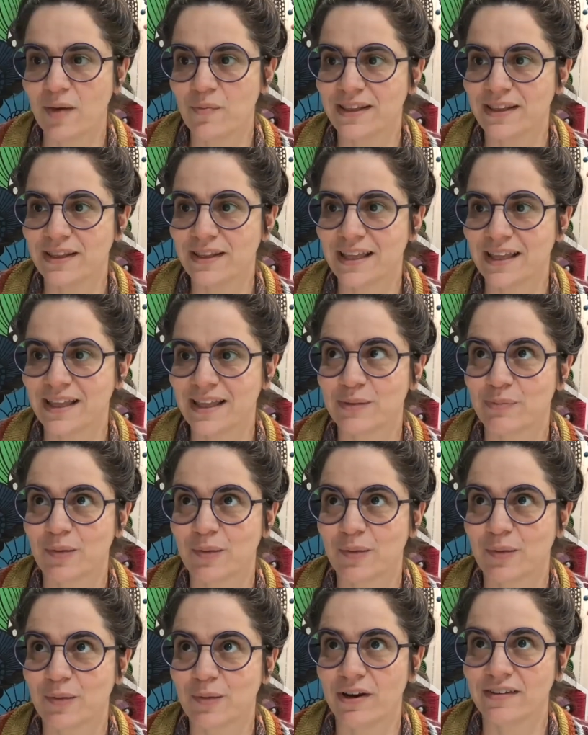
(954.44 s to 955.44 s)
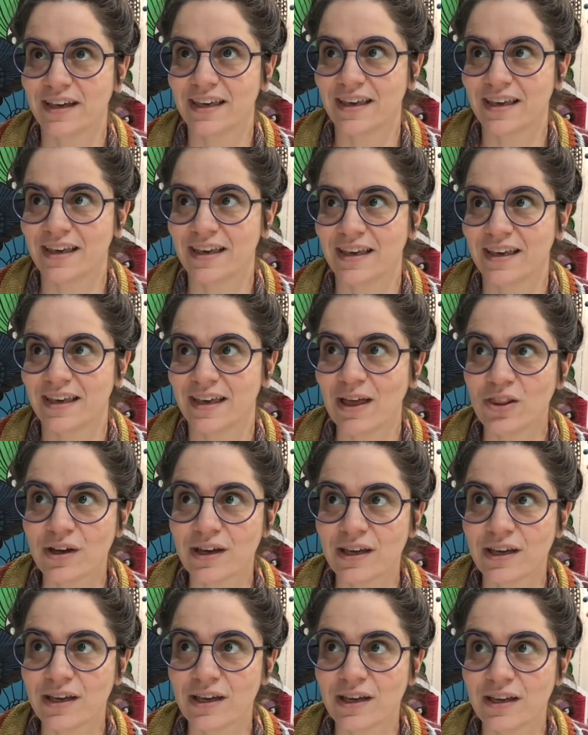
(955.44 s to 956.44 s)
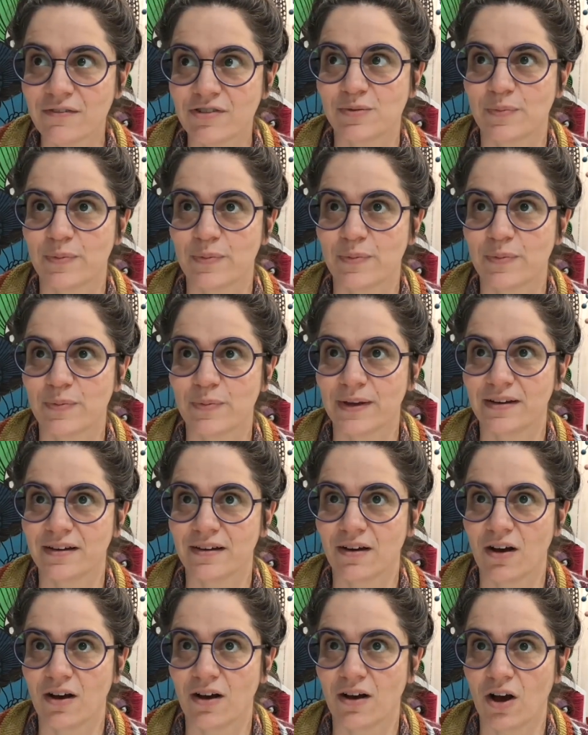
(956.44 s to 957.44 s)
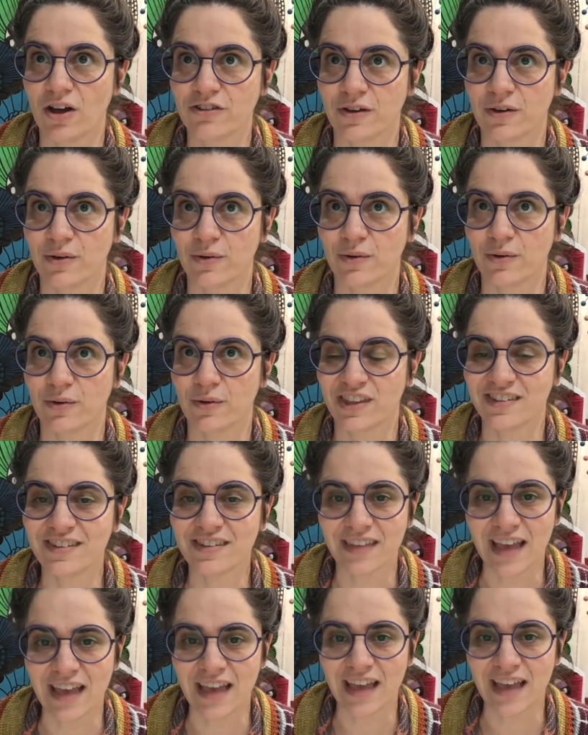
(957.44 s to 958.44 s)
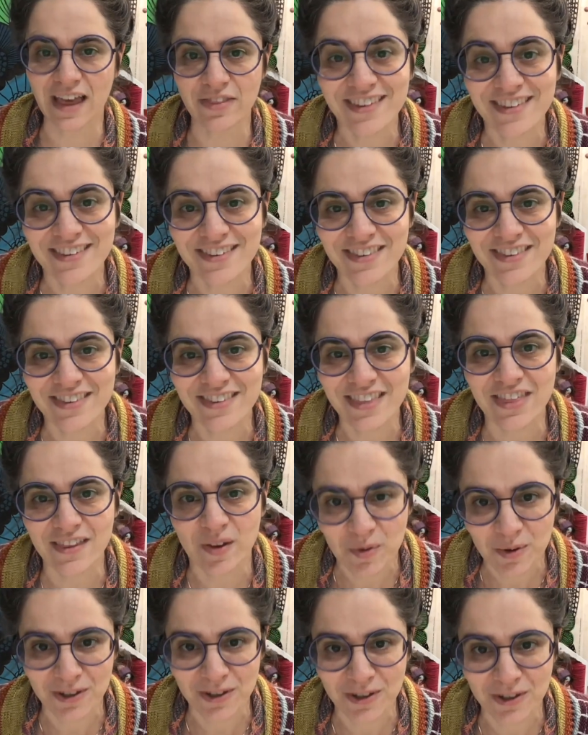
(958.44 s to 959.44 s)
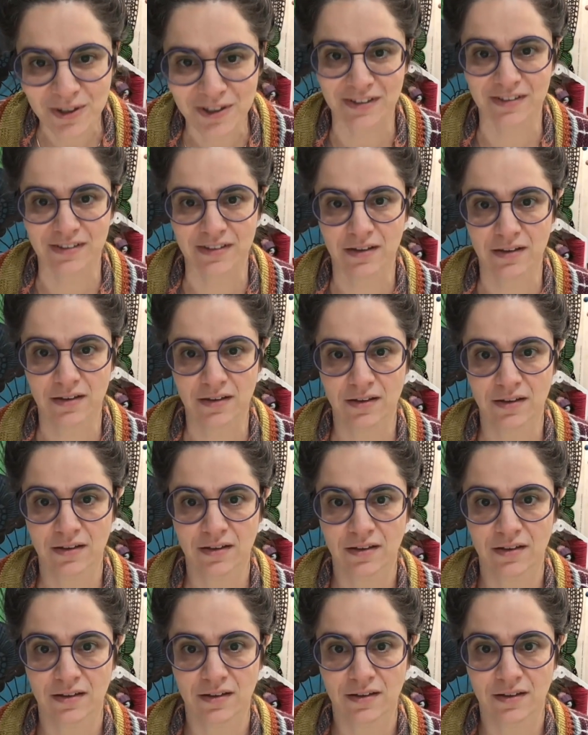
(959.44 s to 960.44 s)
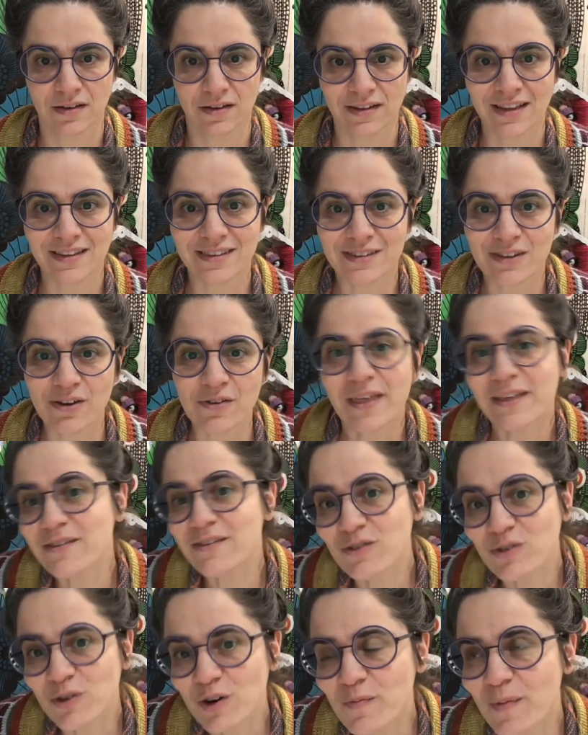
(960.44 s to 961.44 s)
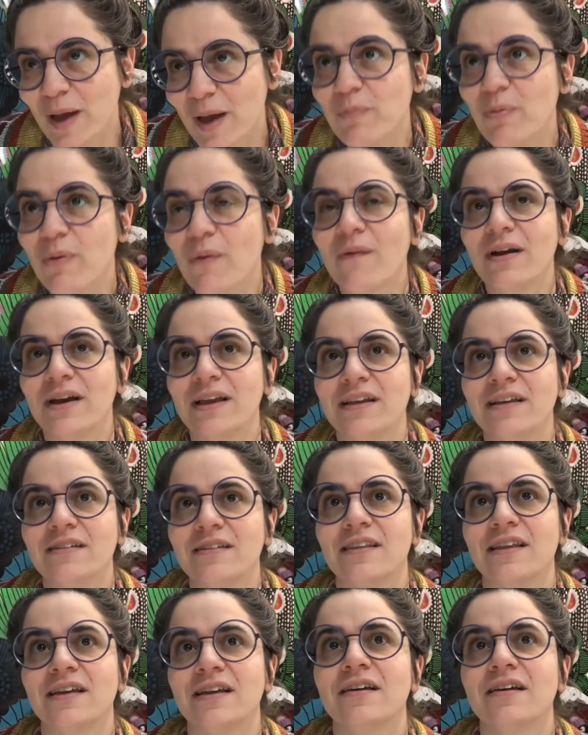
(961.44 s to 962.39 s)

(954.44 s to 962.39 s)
but the point is, like, it might look inefficient, but also this is the thing that works. So that's sort of my point, is